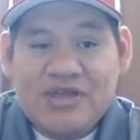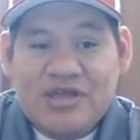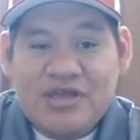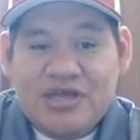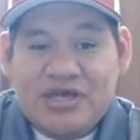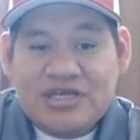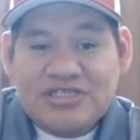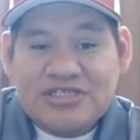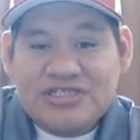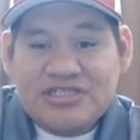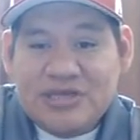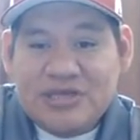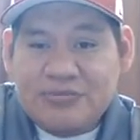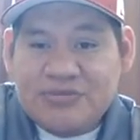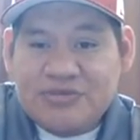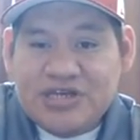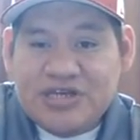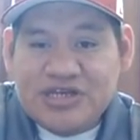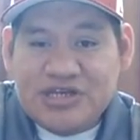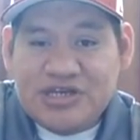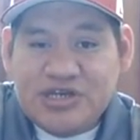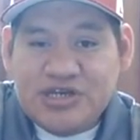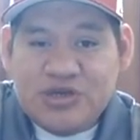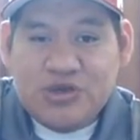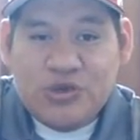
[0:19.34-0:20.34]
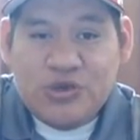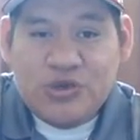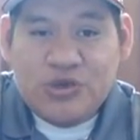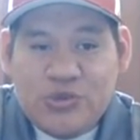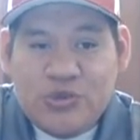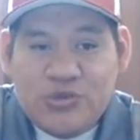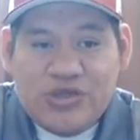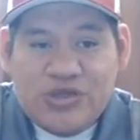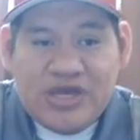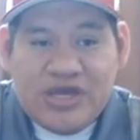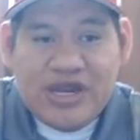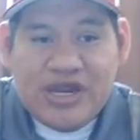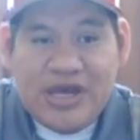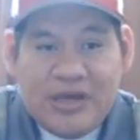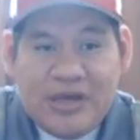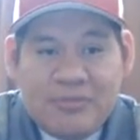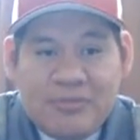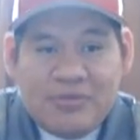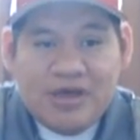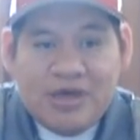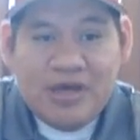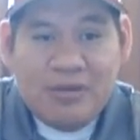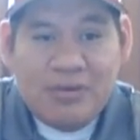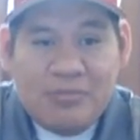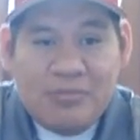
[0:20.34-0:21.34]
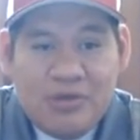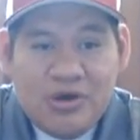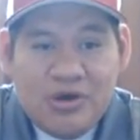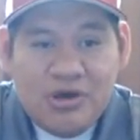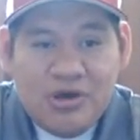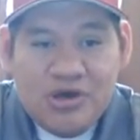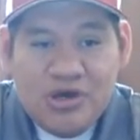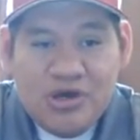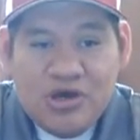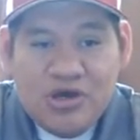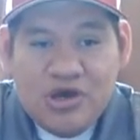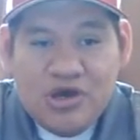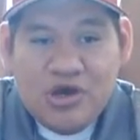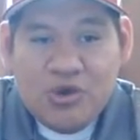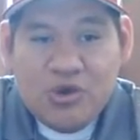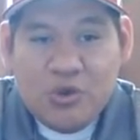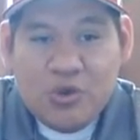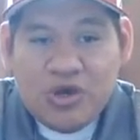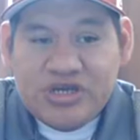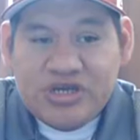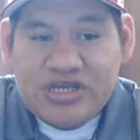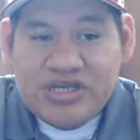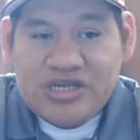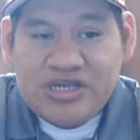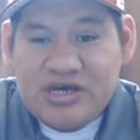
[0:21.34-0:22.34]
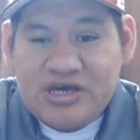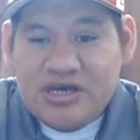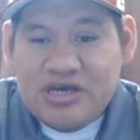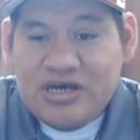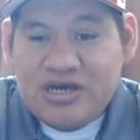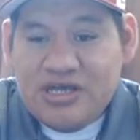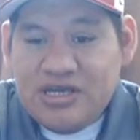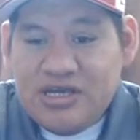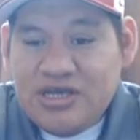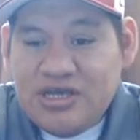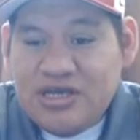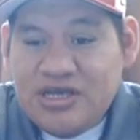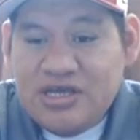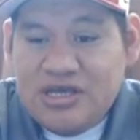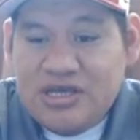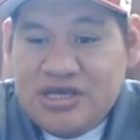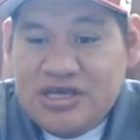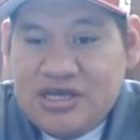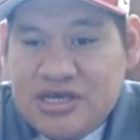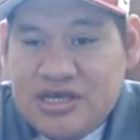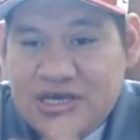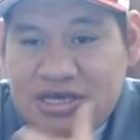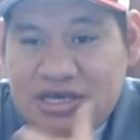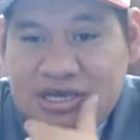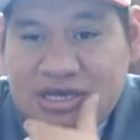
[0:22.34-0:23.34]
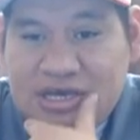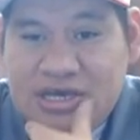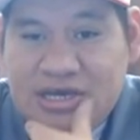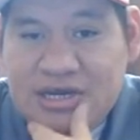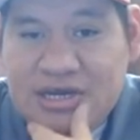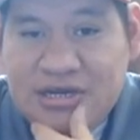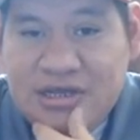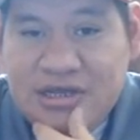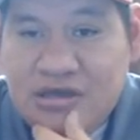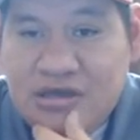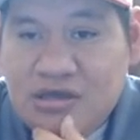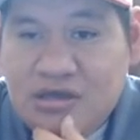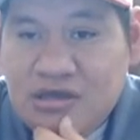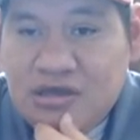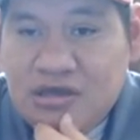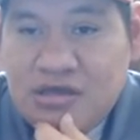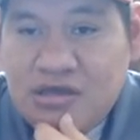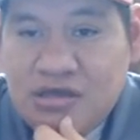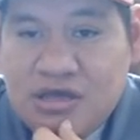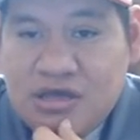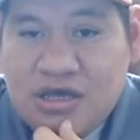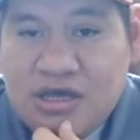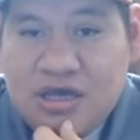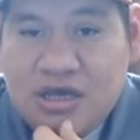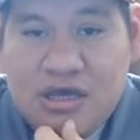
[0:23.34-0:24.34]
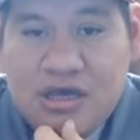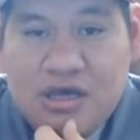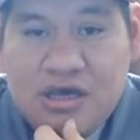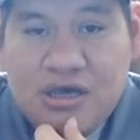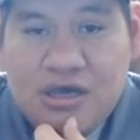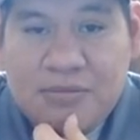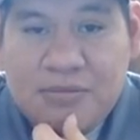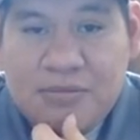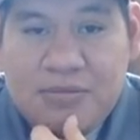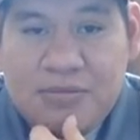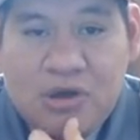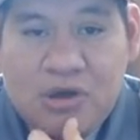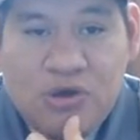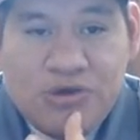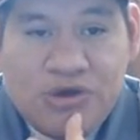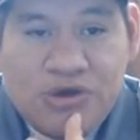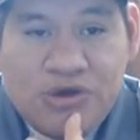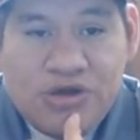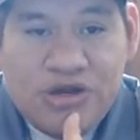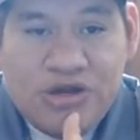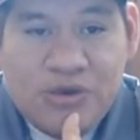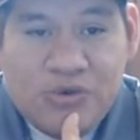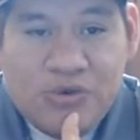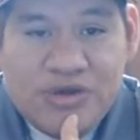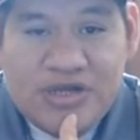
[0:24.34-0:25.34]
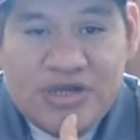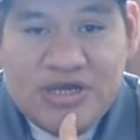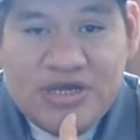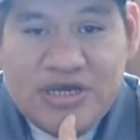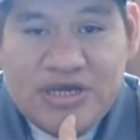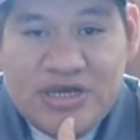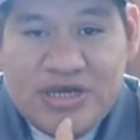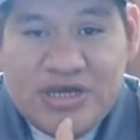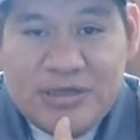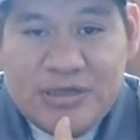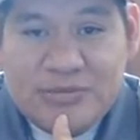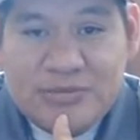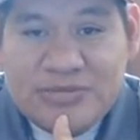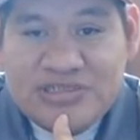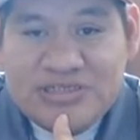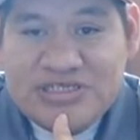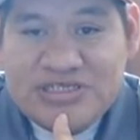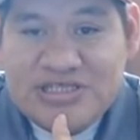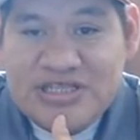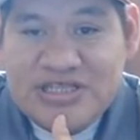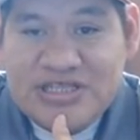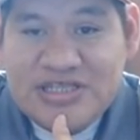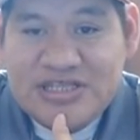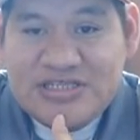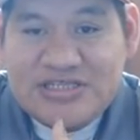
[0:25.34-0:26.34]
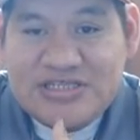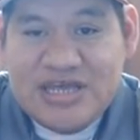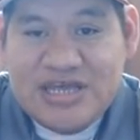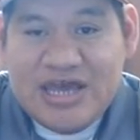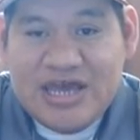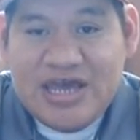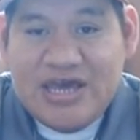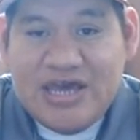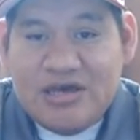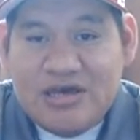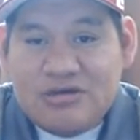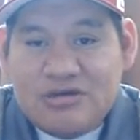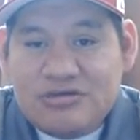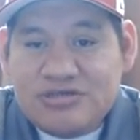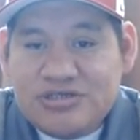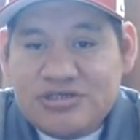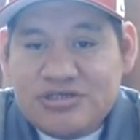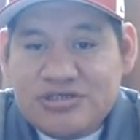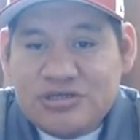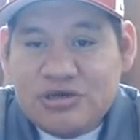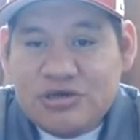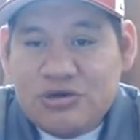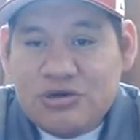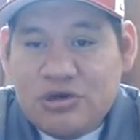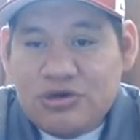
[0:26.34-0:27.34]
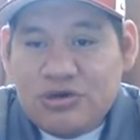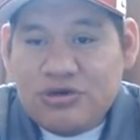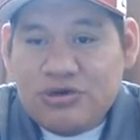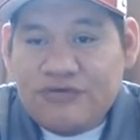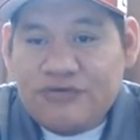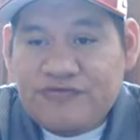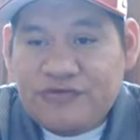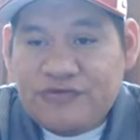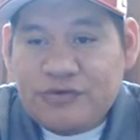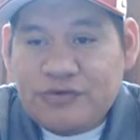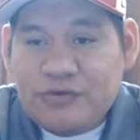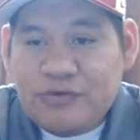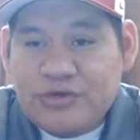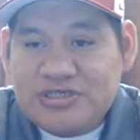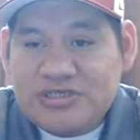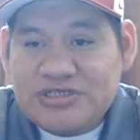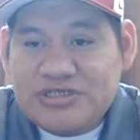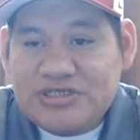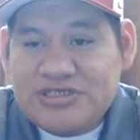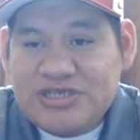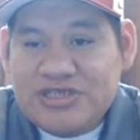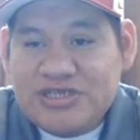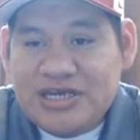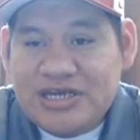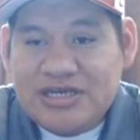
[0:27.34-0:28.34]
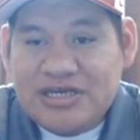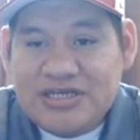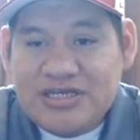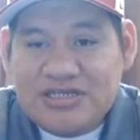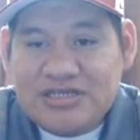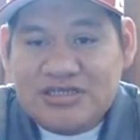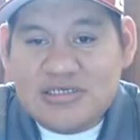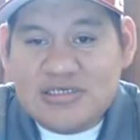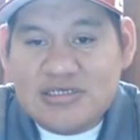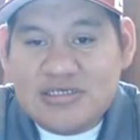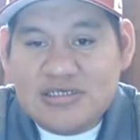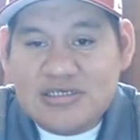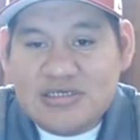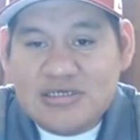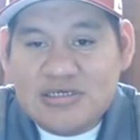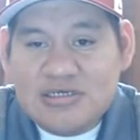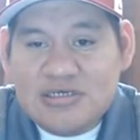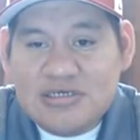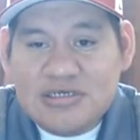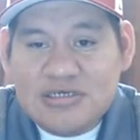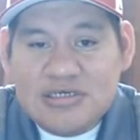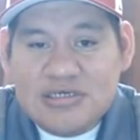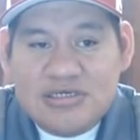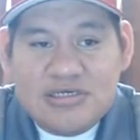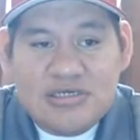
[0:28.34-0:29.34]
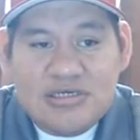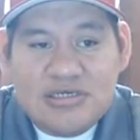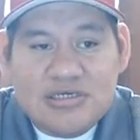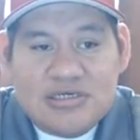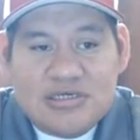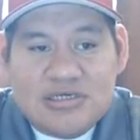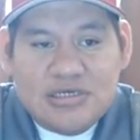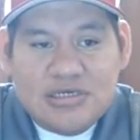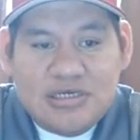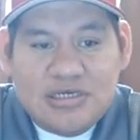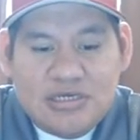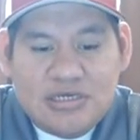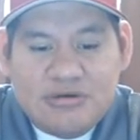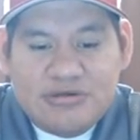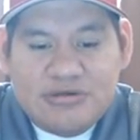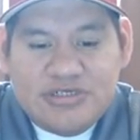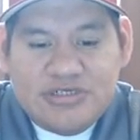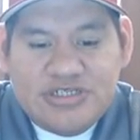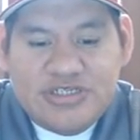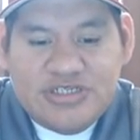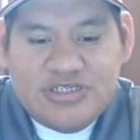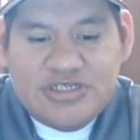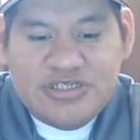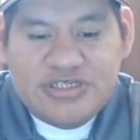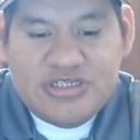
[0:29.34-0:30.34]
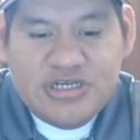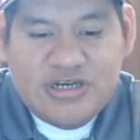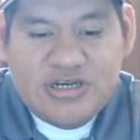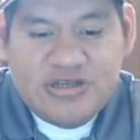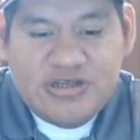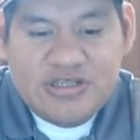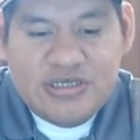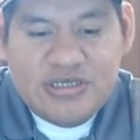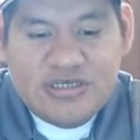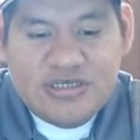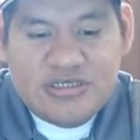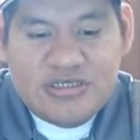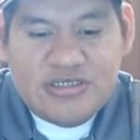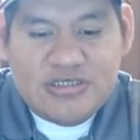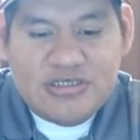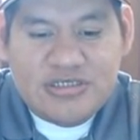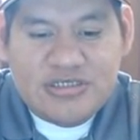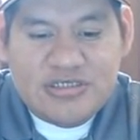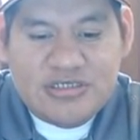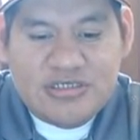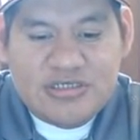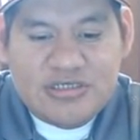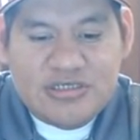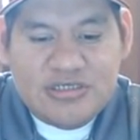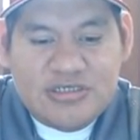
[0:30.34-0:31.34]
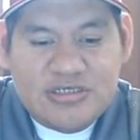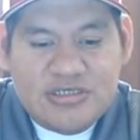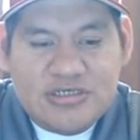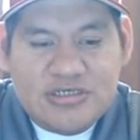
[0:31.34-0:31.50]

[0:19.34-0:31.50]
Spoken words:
something new that I'm working on. And hold on, I want to send this out. So hold up for 1 second. I want to share this.